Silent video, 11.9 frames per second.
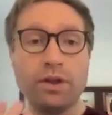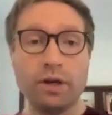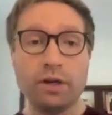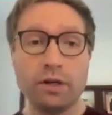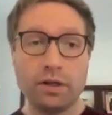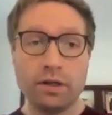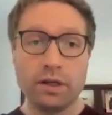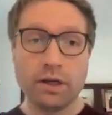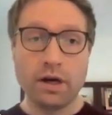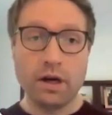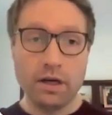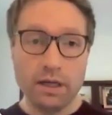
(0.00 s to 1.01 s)
The
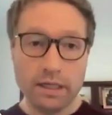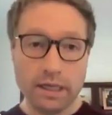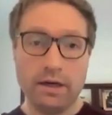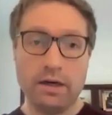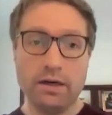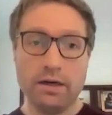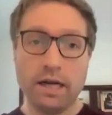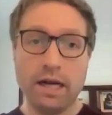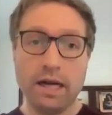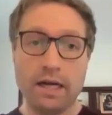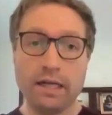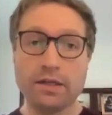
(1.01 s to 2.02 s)
con here
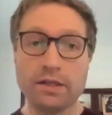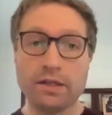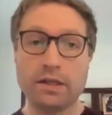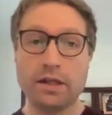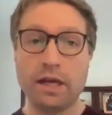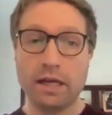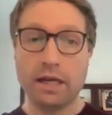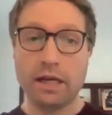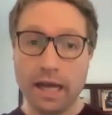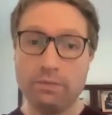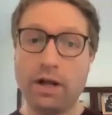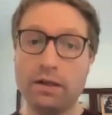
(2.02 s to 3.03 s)
is,
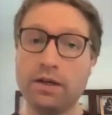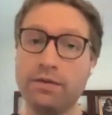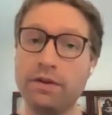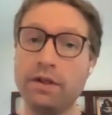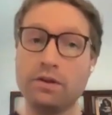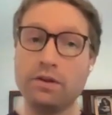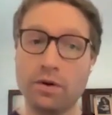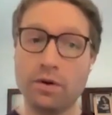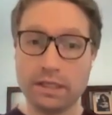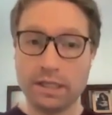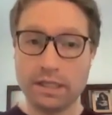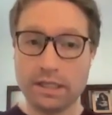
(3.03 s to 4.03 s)
again, relatively low
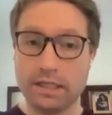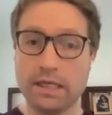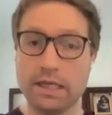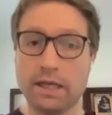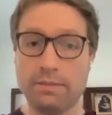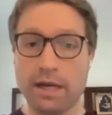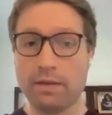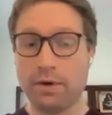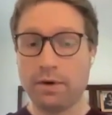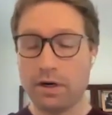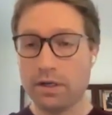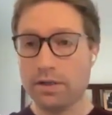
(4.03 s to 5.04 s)
consistency can make
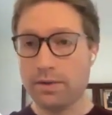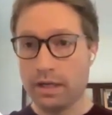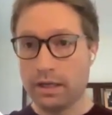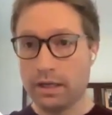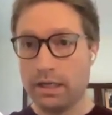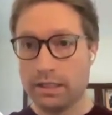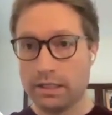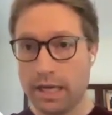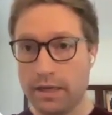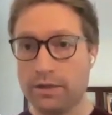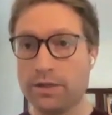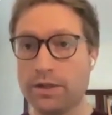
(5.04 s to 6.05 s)
them hard to analyze at
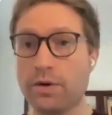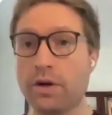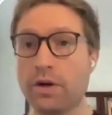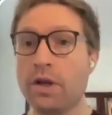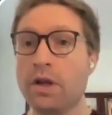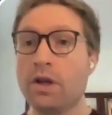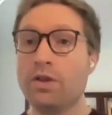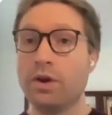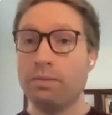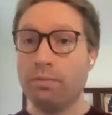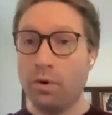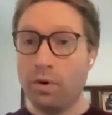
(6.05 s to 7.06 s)
scale. So
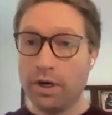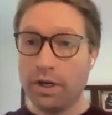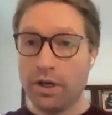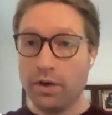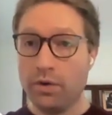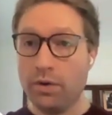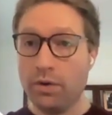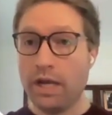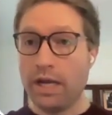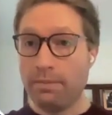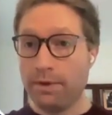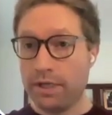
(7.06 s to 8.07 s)
the more you
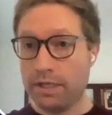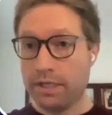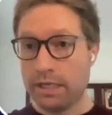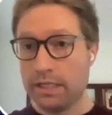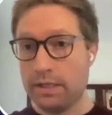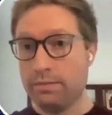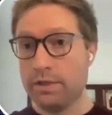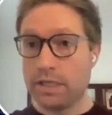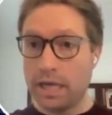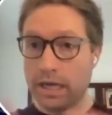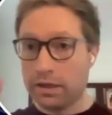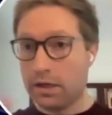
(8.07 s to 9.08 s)
enable the system to
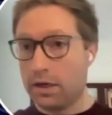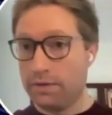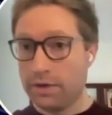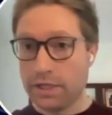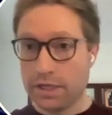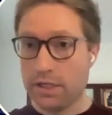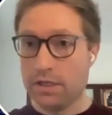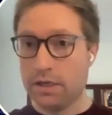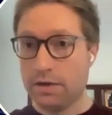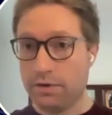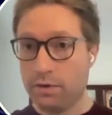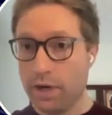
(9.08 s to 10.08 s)
take the conversation in
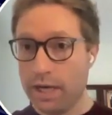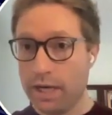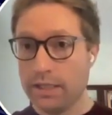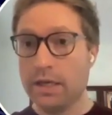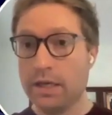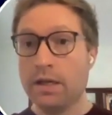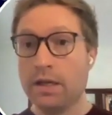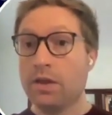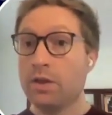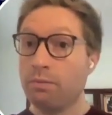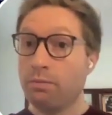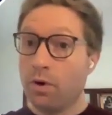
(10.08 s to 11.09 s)
different ways,
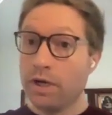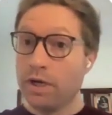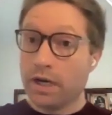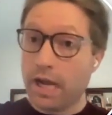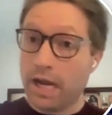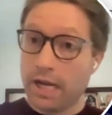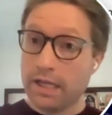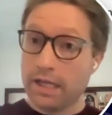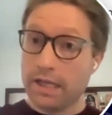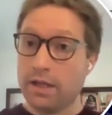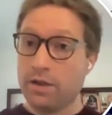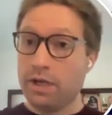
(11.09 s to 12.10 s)
the more you're getting
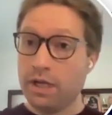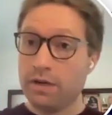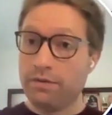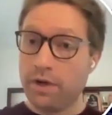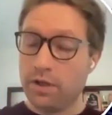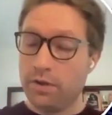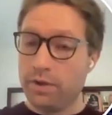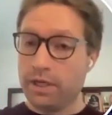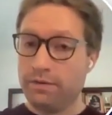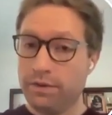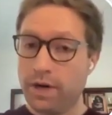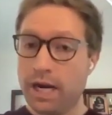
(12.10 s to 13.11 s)
that unique following
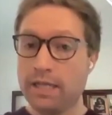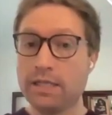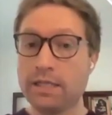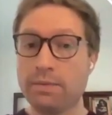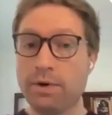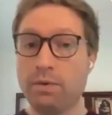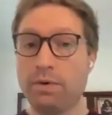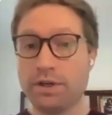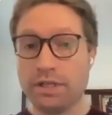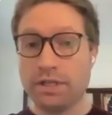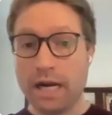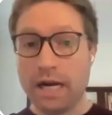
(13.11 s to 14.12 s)
of threads. But what
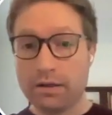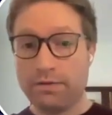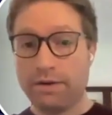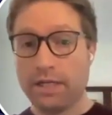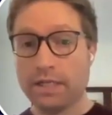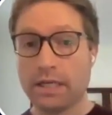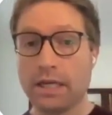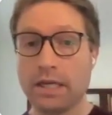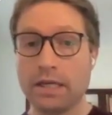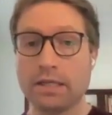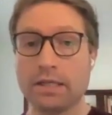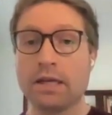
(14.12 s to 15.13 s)
you're sacrificing
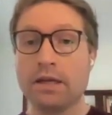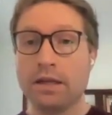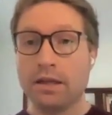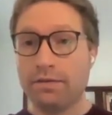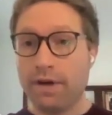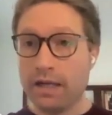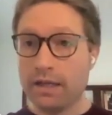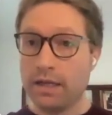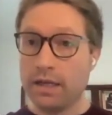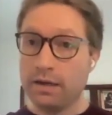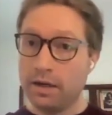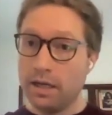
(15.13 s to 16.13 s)
is the fact
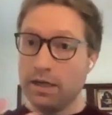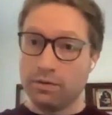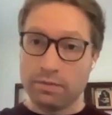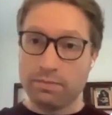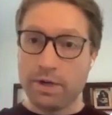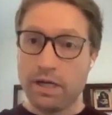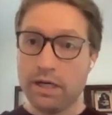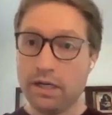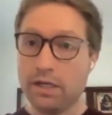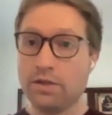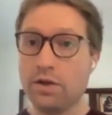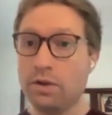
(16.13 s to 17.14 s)
that each respondent
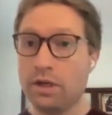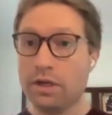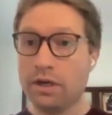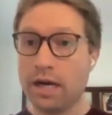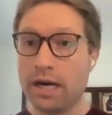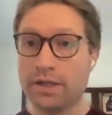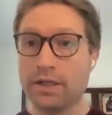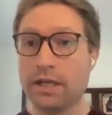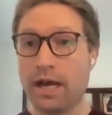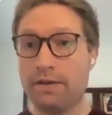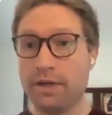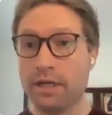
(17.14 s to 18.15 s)
is no longer actually
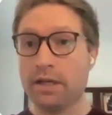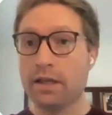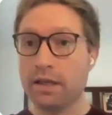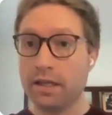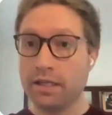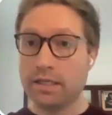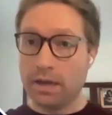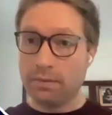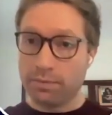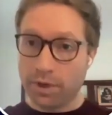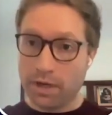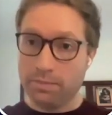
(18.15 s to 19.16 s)
having the
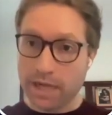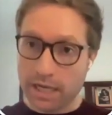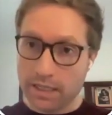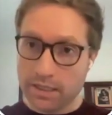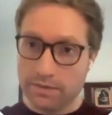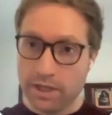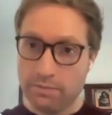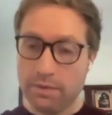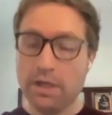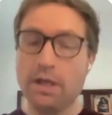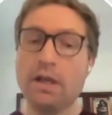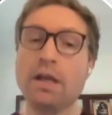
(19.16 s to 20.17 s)
same prompt asked of them.
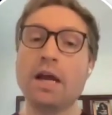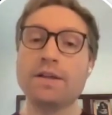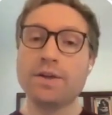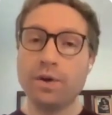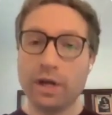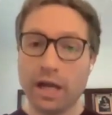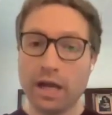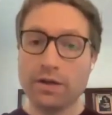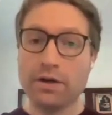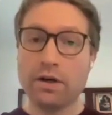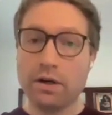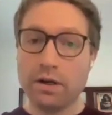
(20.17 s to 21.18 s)
And so again,
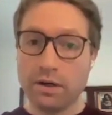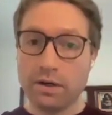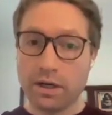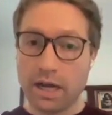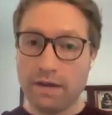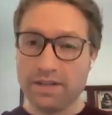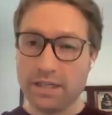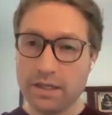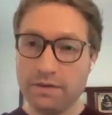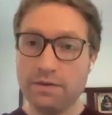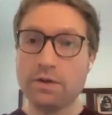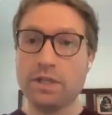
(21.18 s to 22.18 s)
you're going to have a
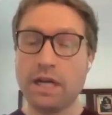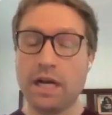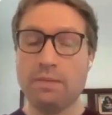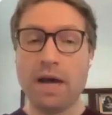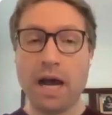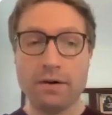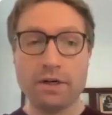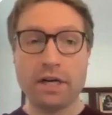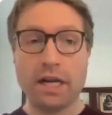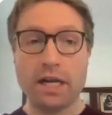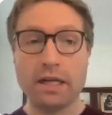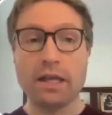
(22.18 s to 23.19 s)
difficult time
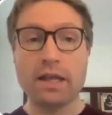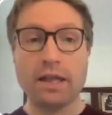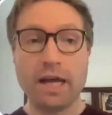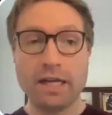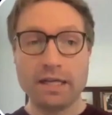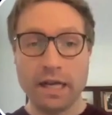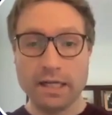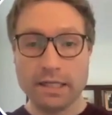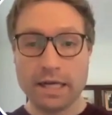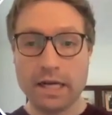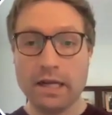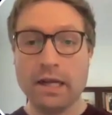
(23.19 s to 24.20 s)
aggregating that data
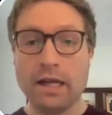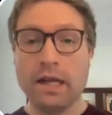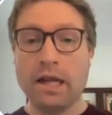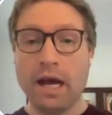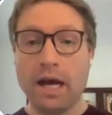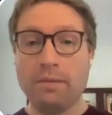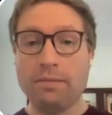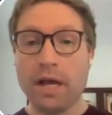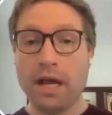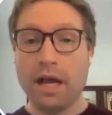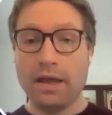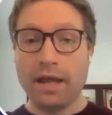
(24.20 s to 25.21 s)
set.
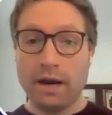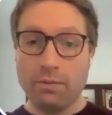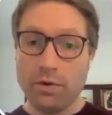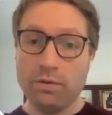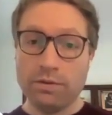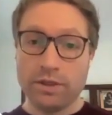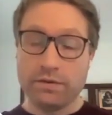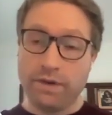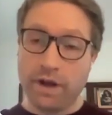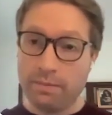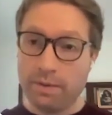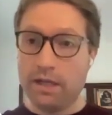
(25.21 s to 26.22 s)
And that will just
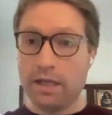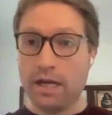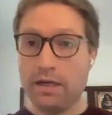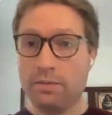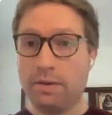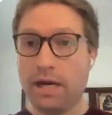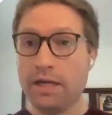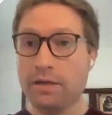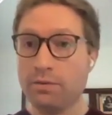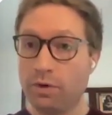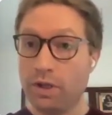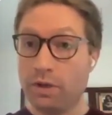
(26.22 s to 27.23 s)
fundamentally
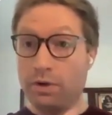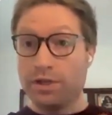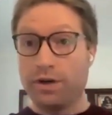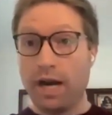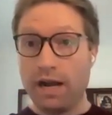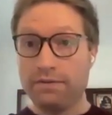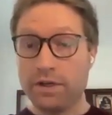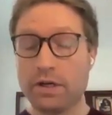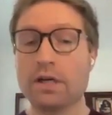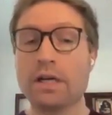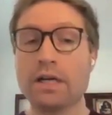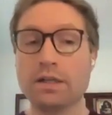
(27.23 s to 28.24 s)
undermine really what you're
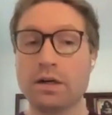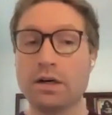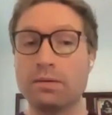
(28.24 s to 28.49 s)
after in